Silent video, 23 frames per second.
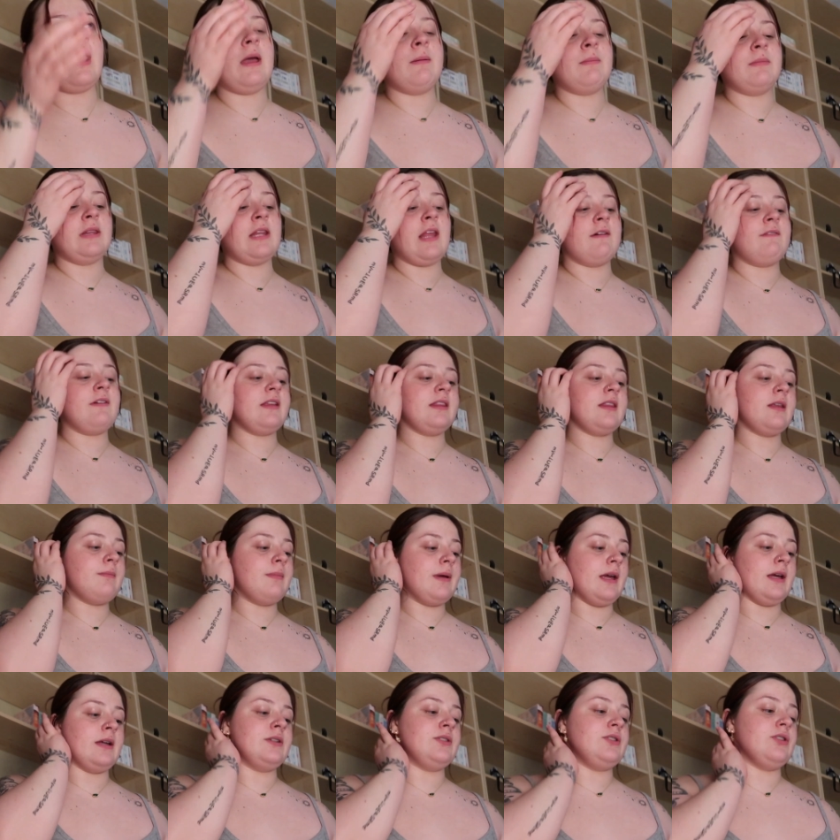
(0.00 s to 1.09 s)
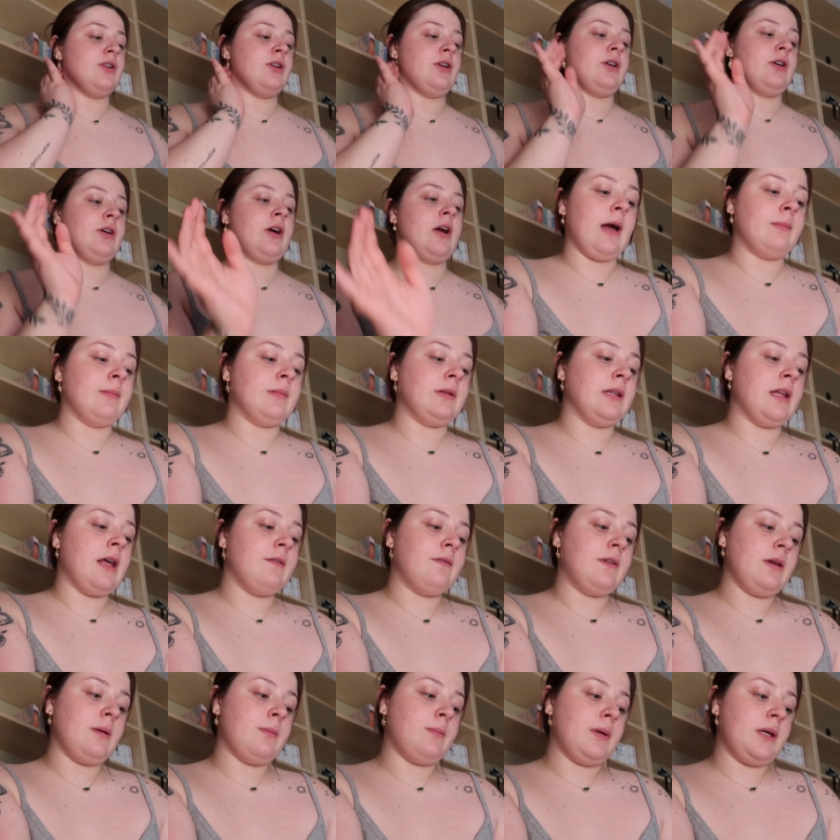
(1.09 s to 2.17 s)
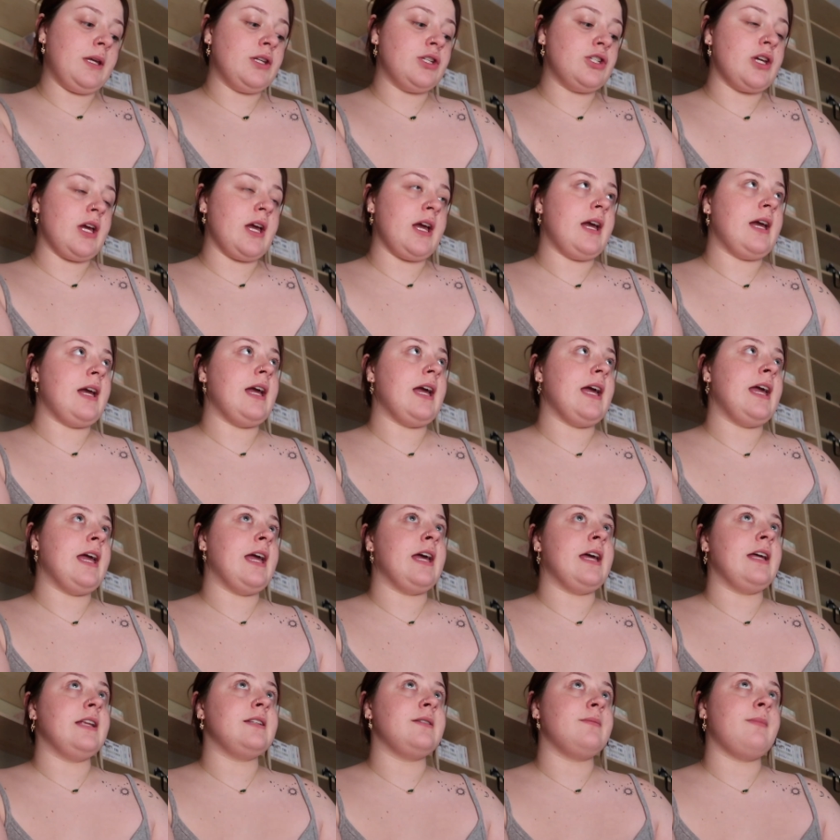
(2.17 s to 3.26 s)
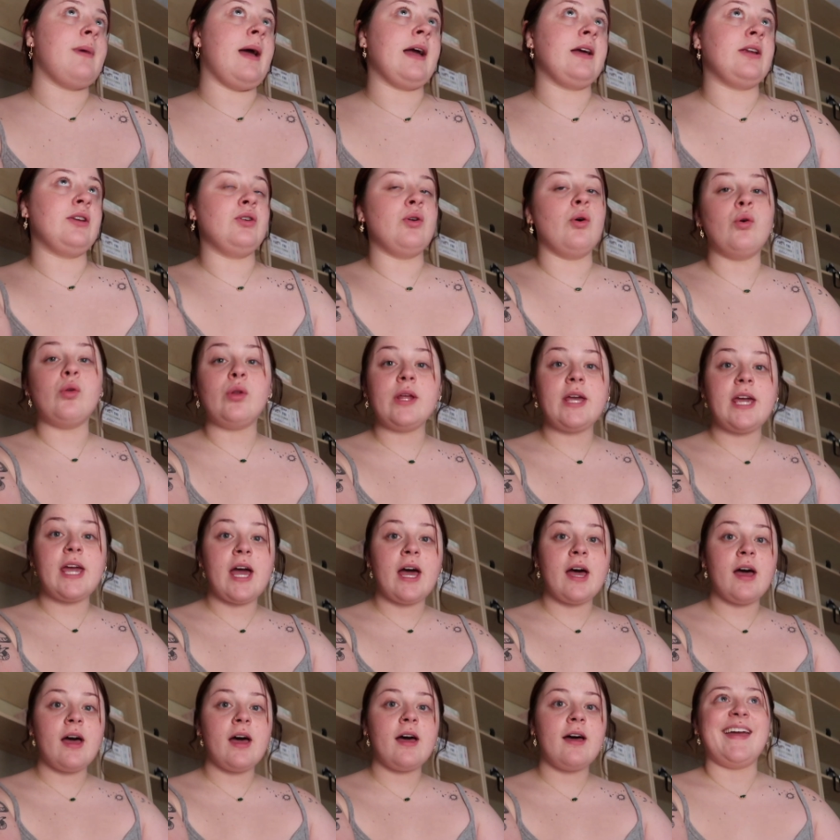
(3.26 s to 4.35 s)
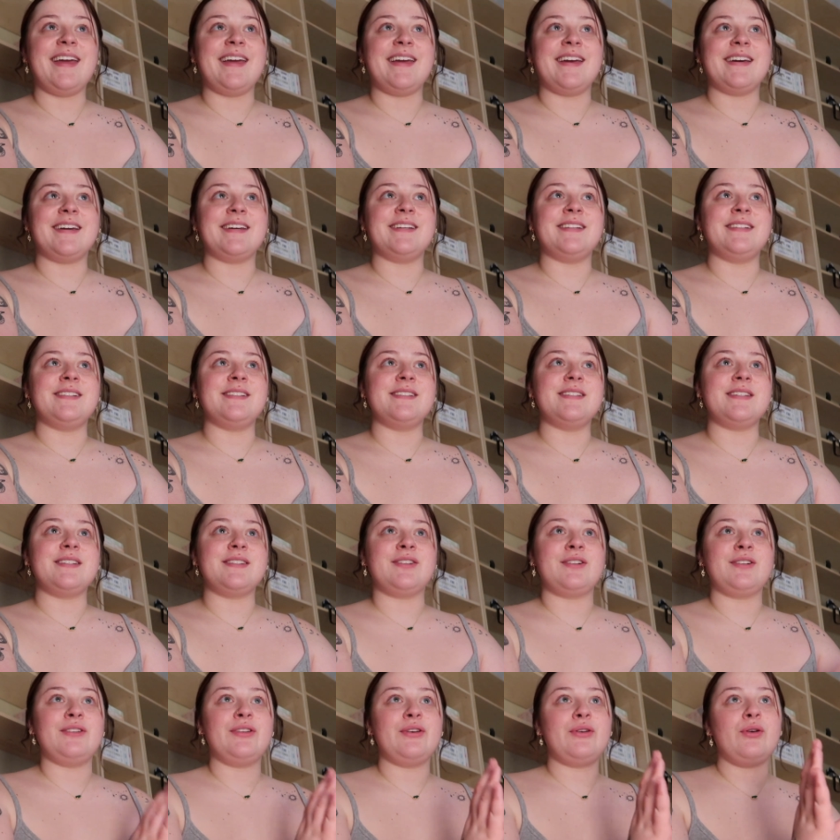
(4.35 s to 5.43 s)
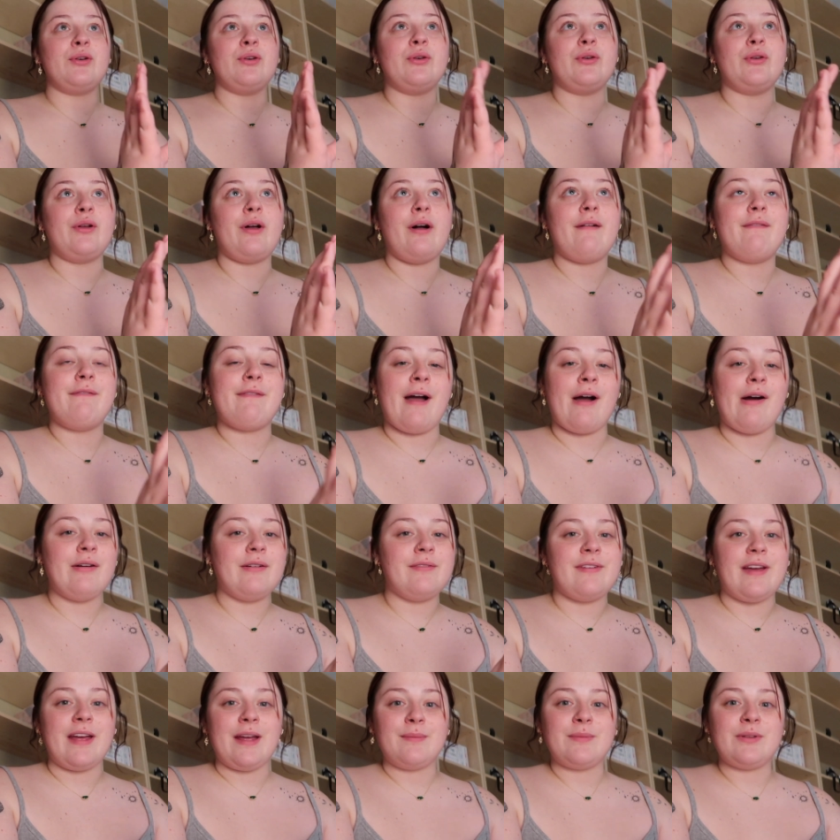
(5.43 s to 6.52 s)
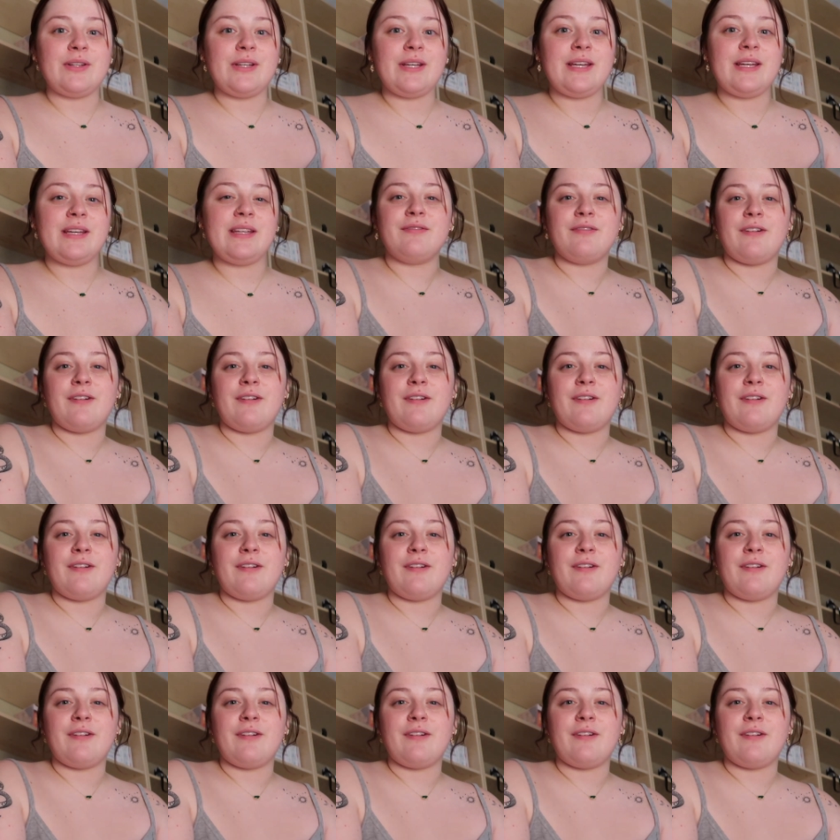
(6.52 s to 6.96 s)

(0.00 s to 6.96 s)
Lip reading: I'm loving the banter. I'm loving BJ and Magnolia and their little found family